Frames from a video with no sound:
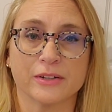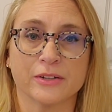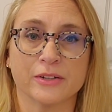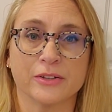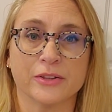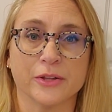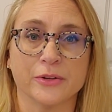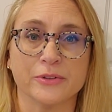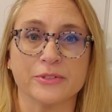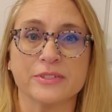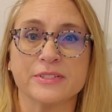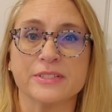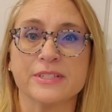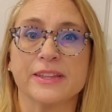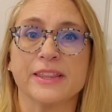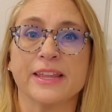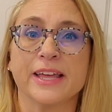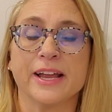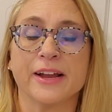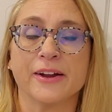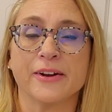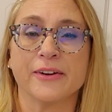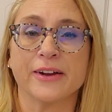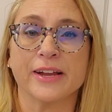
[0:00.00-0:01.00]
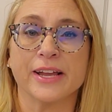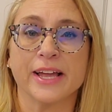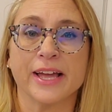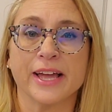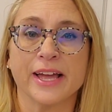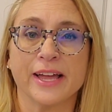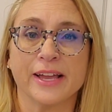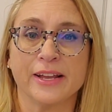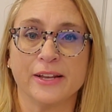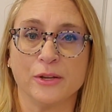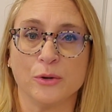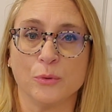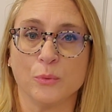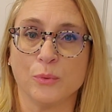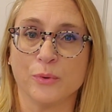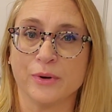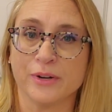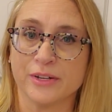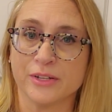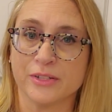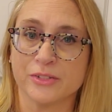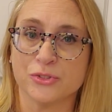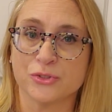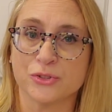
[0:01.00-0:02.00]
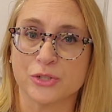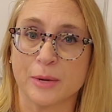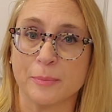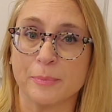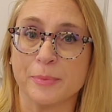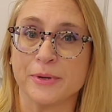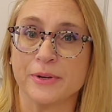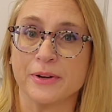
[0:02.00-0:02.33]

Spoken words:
close to the area and you want to drop